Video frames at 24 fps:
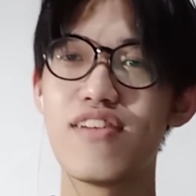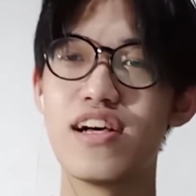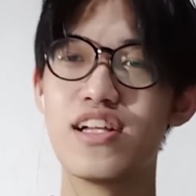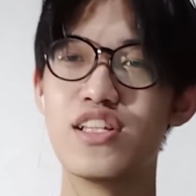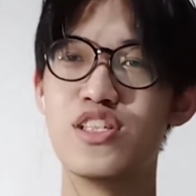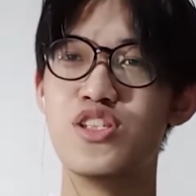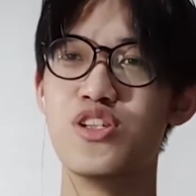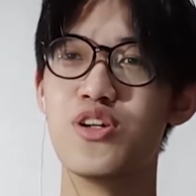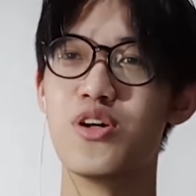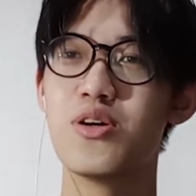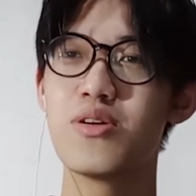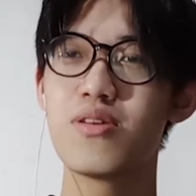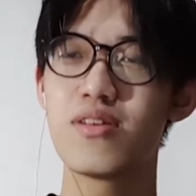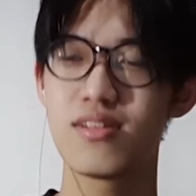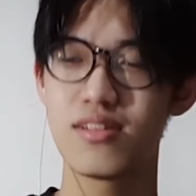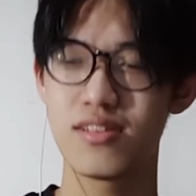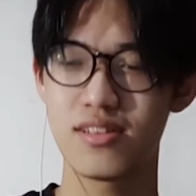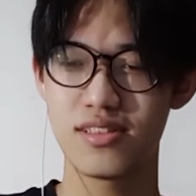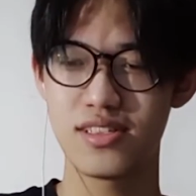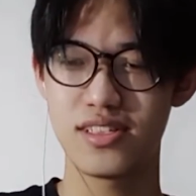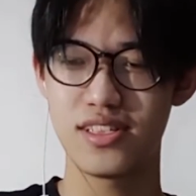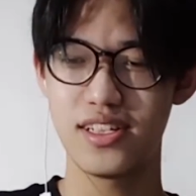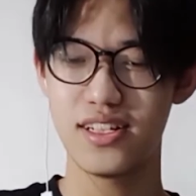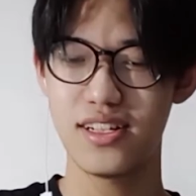a joke,
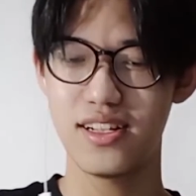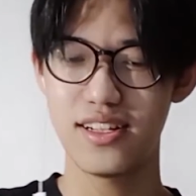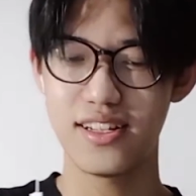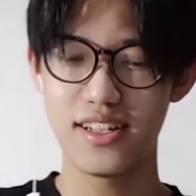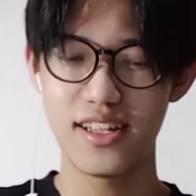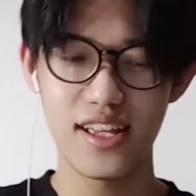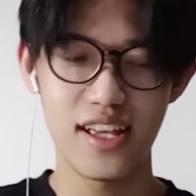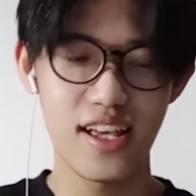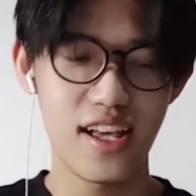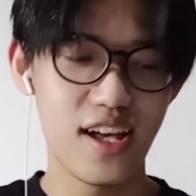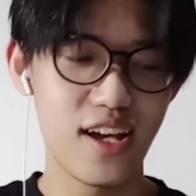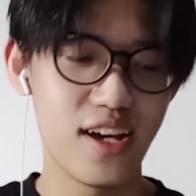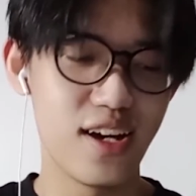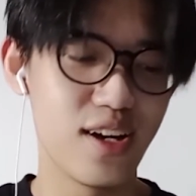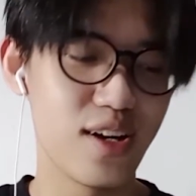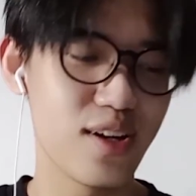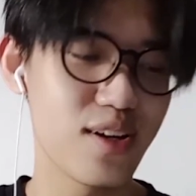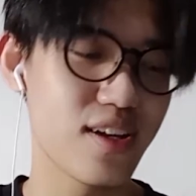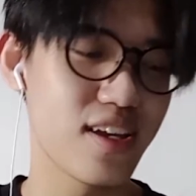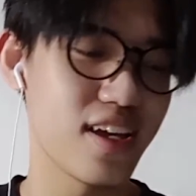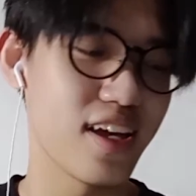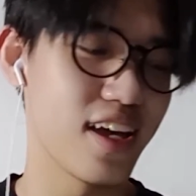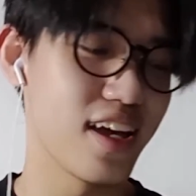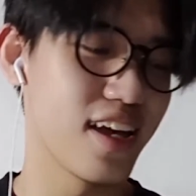Chill?
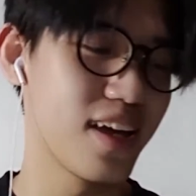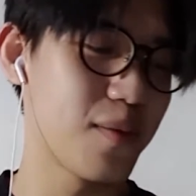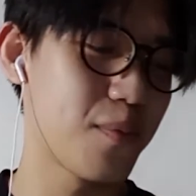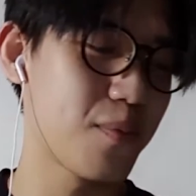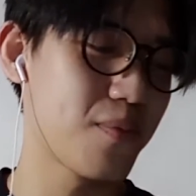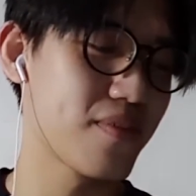Okay.